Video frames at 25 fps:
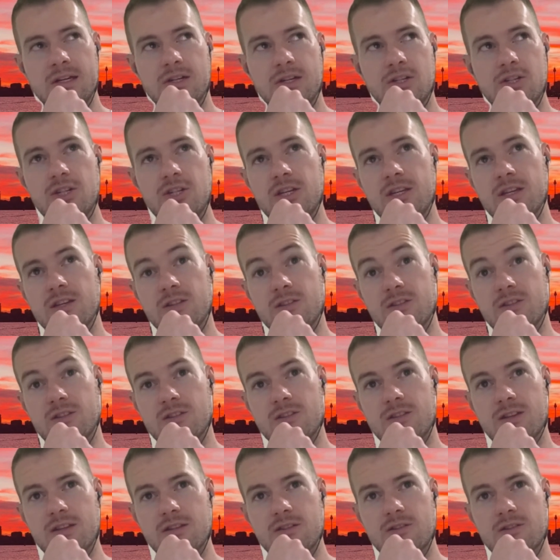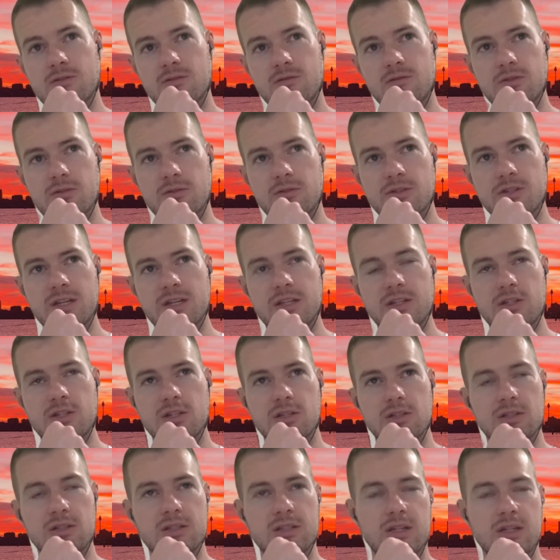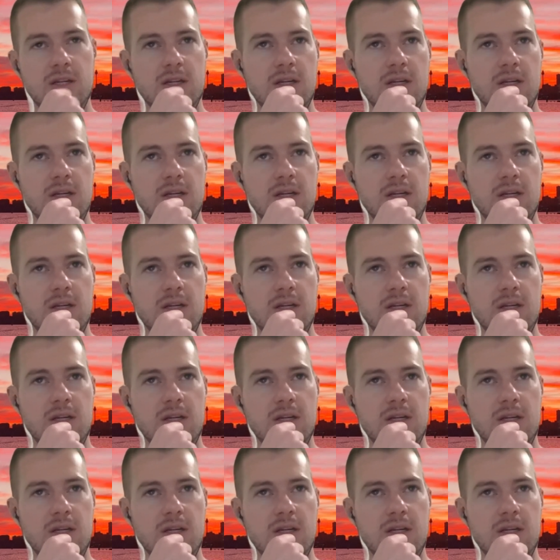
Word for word: She is the center of your attention.